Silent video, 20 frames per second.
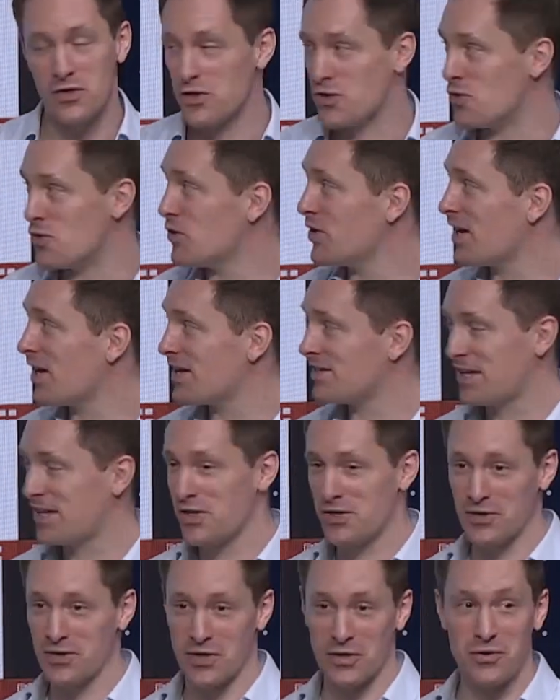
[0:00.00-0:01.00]
The
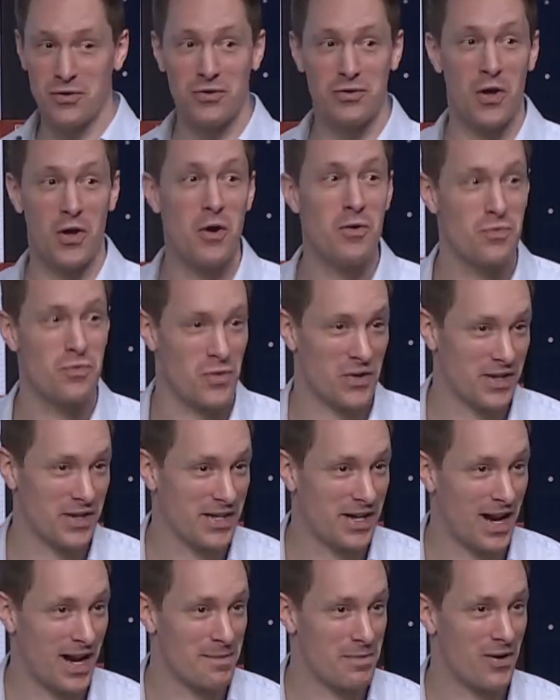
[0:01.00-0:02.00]
organisations that don't want to
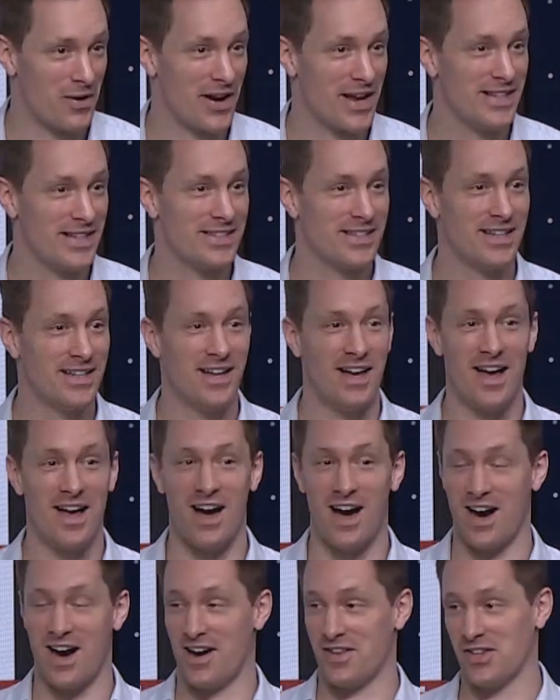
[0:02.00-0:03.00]
collaborate
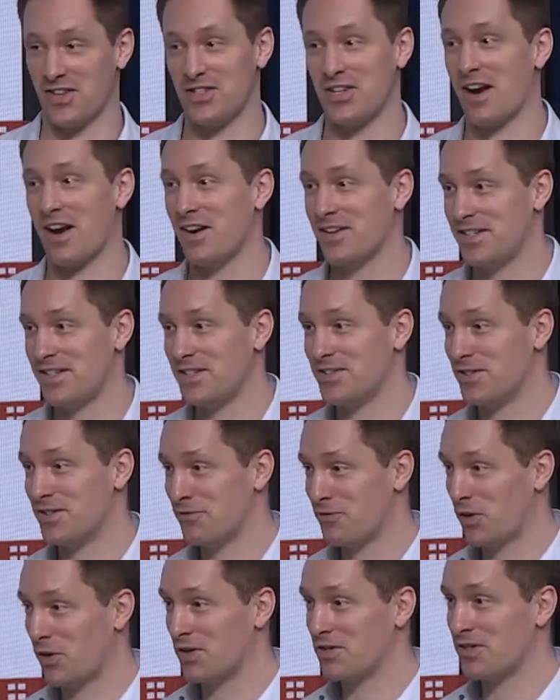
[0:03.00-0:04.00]
are the charities and
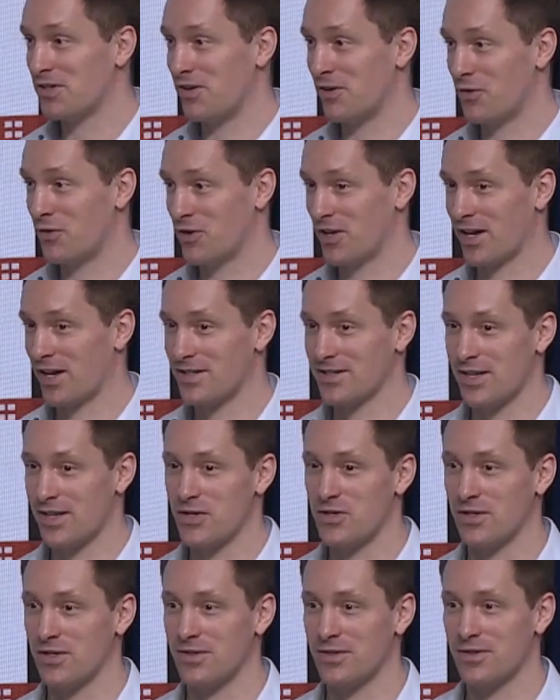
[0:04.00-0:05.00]
the volunteering
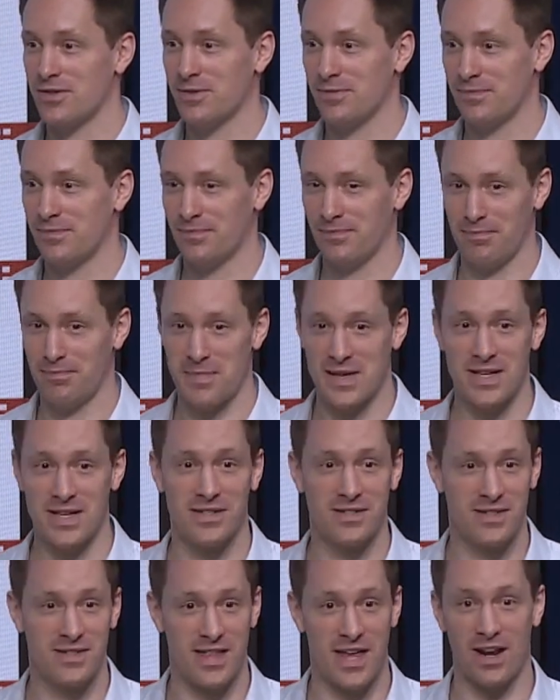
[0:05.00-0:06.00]
organisations,
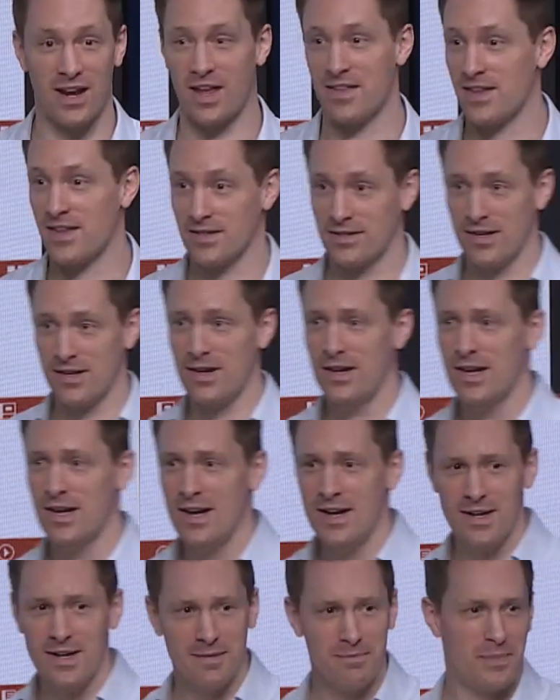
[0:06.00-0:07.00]
because they're like this,
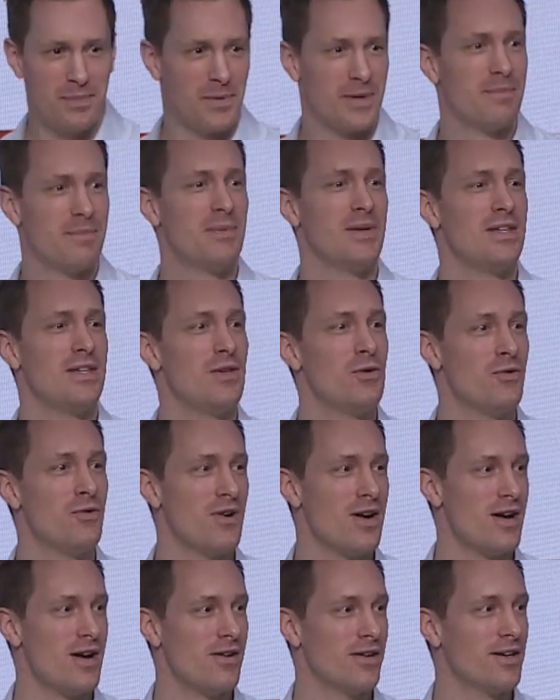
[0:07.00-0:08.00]
but
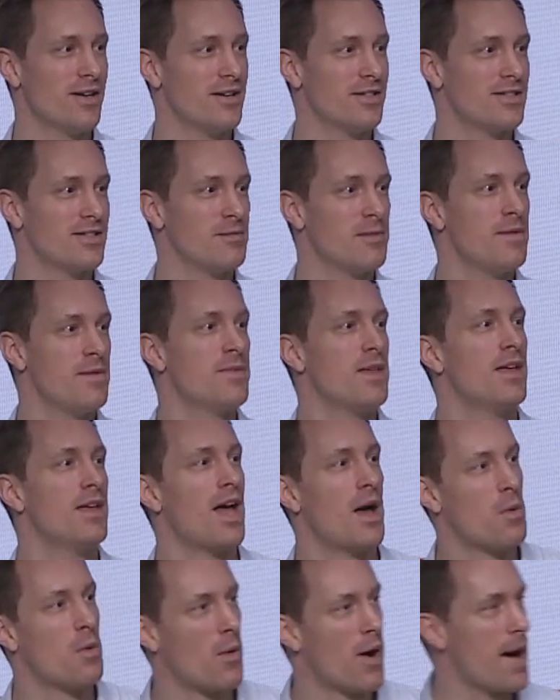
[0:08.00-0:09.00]
you're our customer.
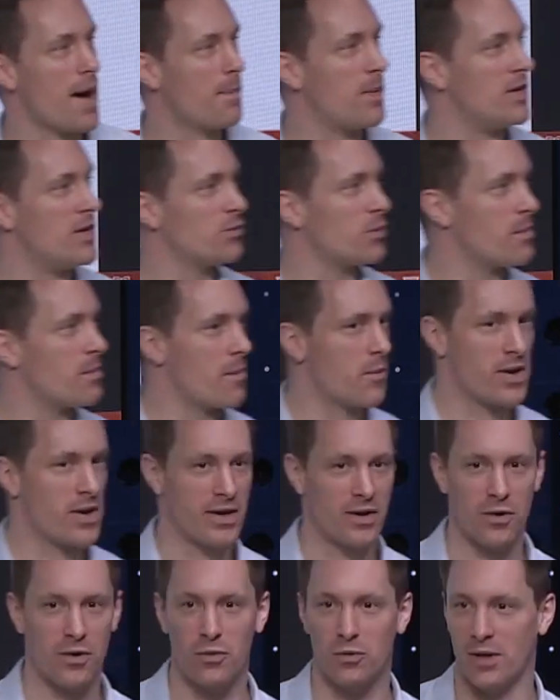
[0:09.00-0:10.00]
And what will happen is, remember
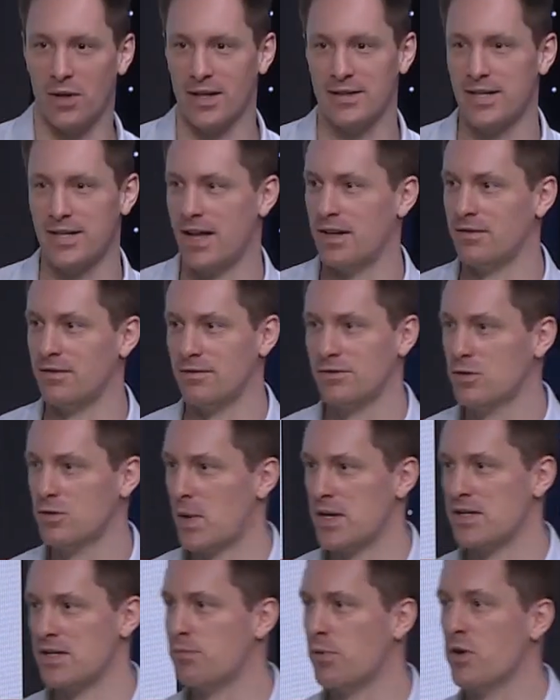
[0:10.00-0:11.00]
we got all like 10,
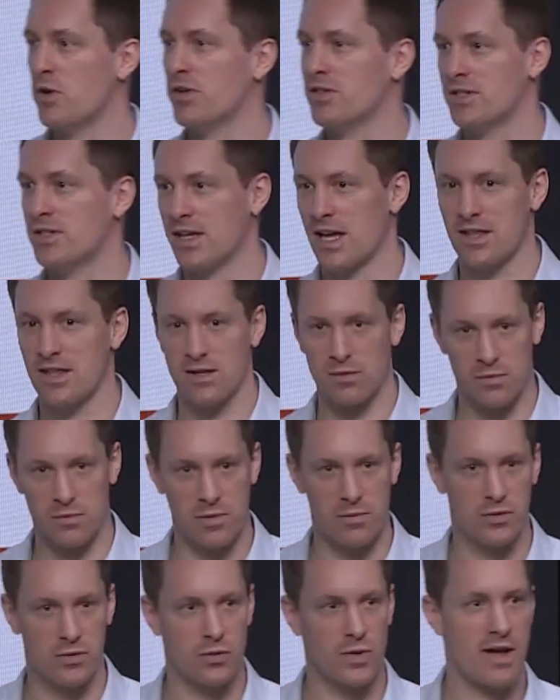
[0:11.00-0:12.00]
20 brokers together and
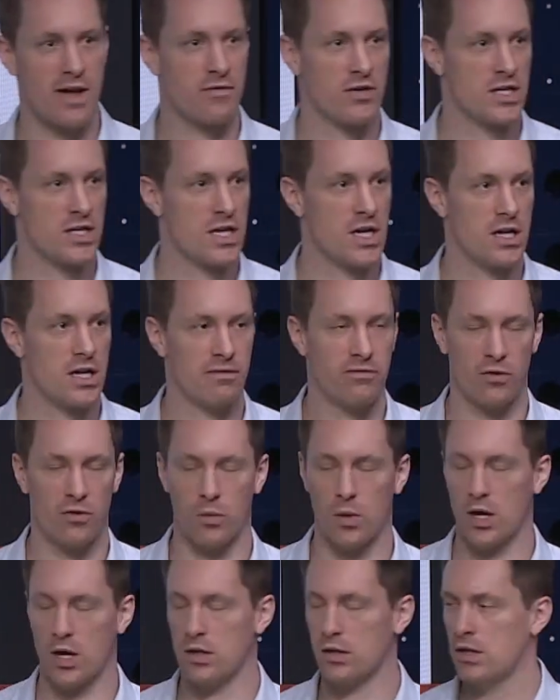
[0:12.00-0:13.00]
we would do it every year for
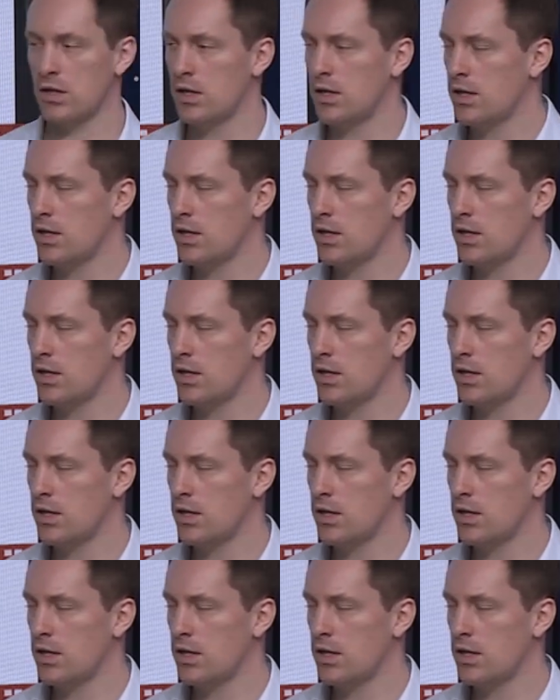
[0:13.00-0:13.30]
a while.